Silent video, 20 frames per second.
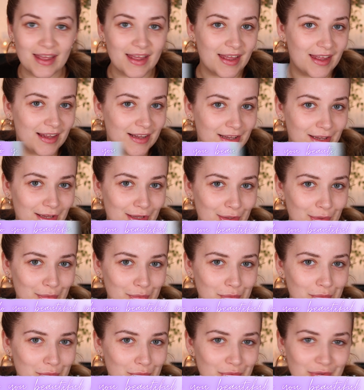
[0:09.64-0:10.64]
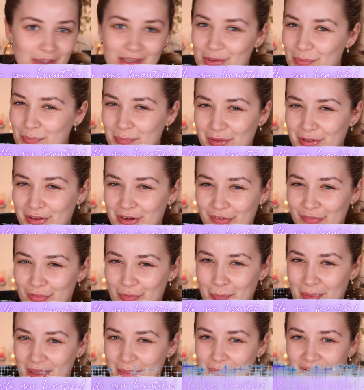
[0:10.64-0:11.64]
Hello you beautiful
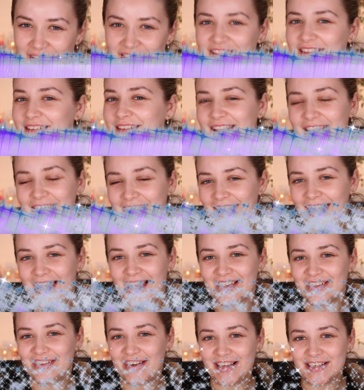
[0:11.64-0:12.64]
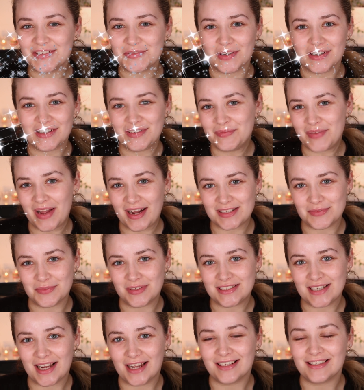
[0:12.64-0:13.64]
people, hello and welcome back to my
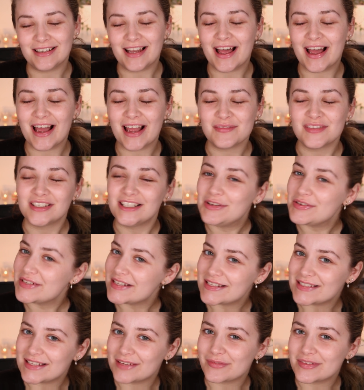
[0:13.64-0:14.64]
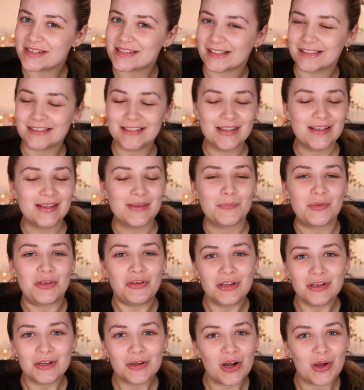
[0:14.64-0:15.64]
channel. I'm Lucy Stephenson, but you
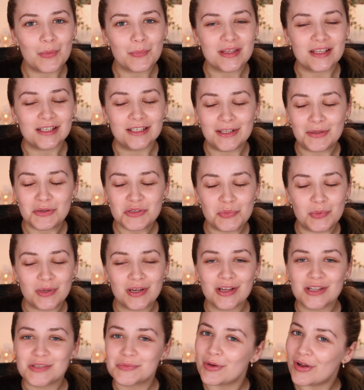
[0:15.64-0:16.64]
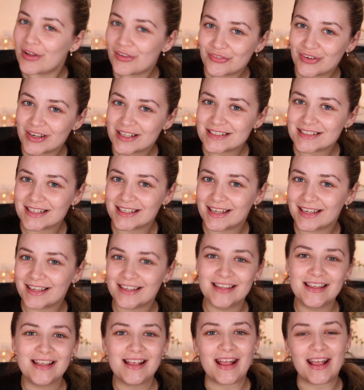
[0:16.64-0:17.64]
can call me Luce because we're all friends here.
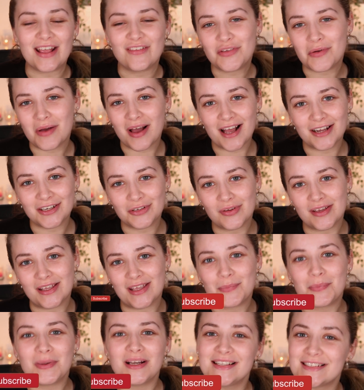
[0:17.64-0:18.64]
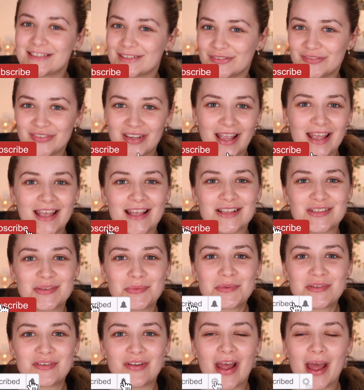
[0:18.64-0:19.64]
If you are new here, please don't forget to hit
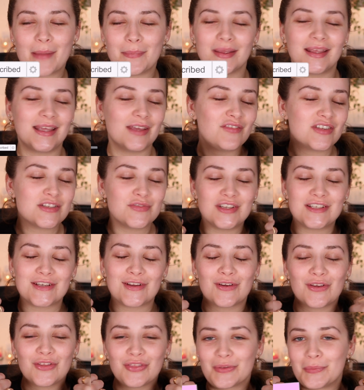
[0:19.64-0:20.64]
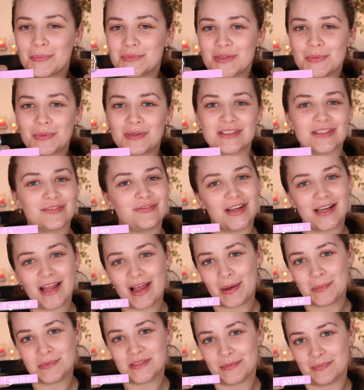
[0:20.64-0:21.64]
subscribe and give this video a thumbs up because it really
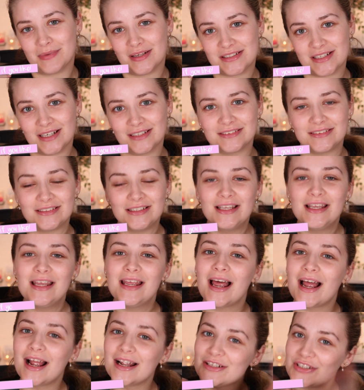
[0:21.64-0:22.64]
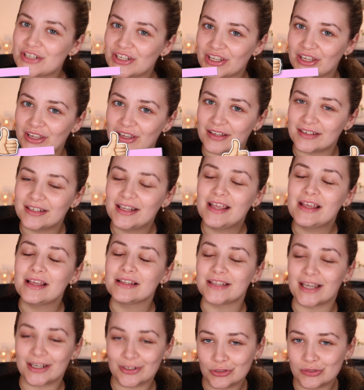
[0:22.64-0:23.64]
helps out my channel, and turn
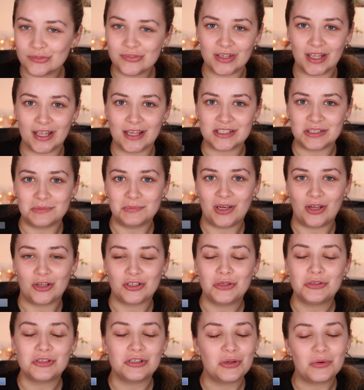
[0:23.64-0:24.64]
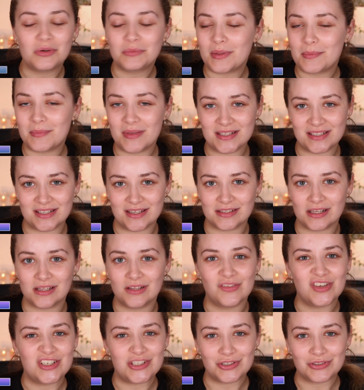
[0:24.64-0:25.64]
that notification bell on. You do not want to be missing the
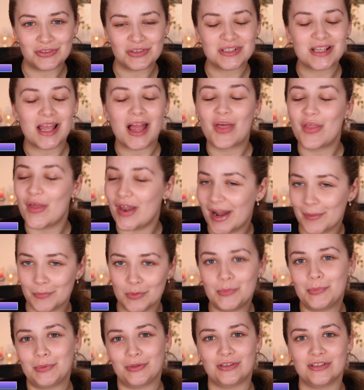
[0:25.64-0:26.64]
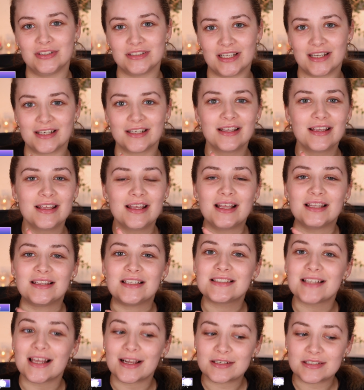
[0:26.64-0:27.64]
videos that I'm uploading.
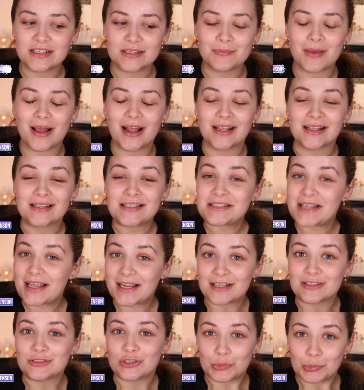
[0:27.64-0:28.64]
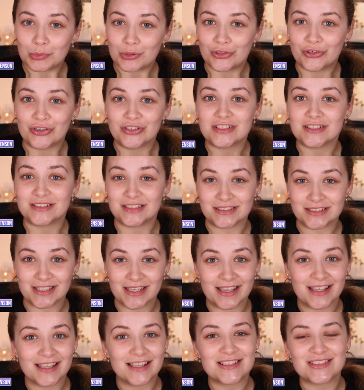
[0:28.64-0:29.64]
This is actually my second upload
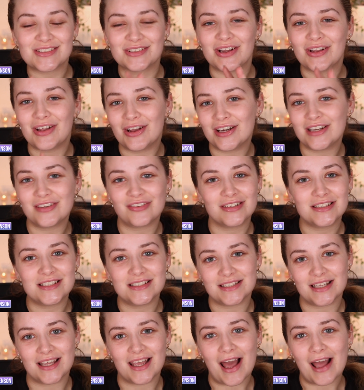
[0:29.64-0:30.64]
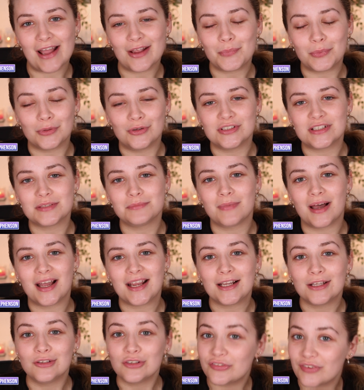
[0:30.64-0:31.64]
today. So earlier on today I uploaded my
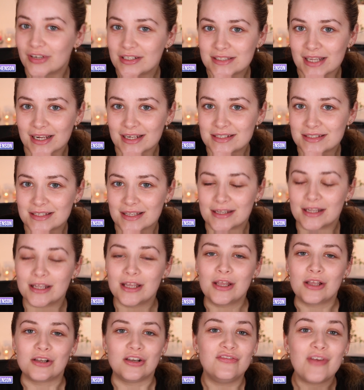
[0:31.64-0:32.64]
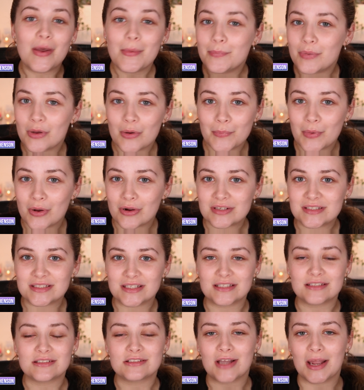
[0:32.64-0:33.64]
Look Fantastic November
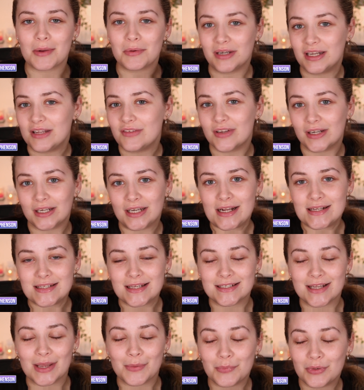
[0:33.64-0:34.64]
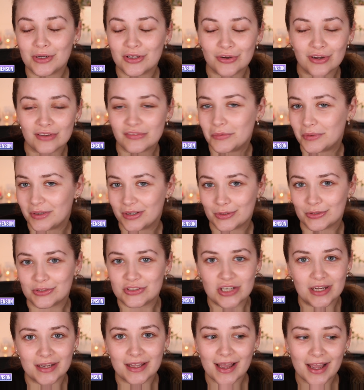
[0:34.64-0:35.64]
unboxing, so I will leave that link down below if you want to go
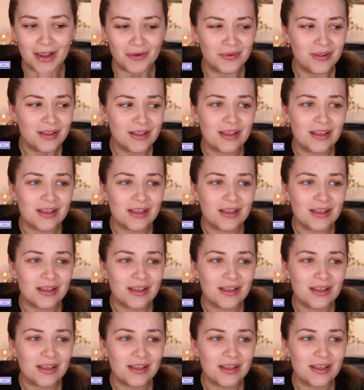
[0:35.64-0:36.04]
check it out.